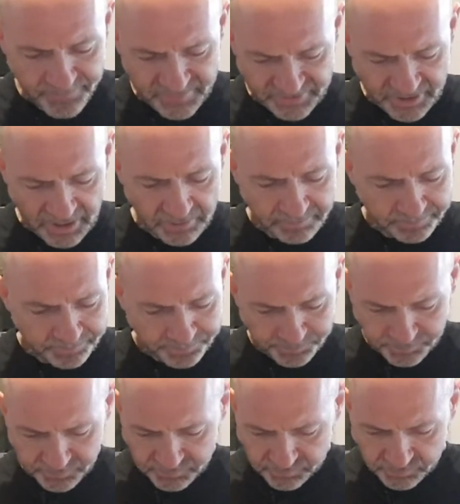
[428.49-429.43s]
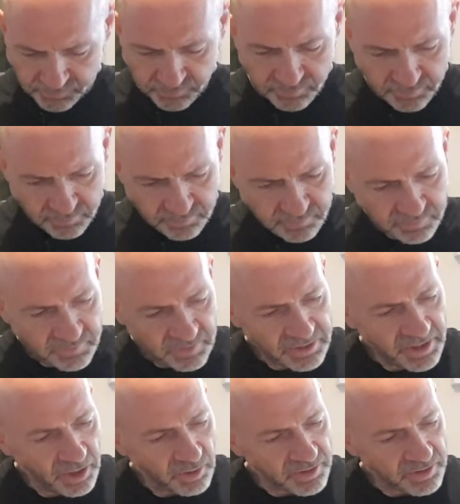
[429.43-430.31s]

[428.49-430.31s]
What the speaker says: So, you know,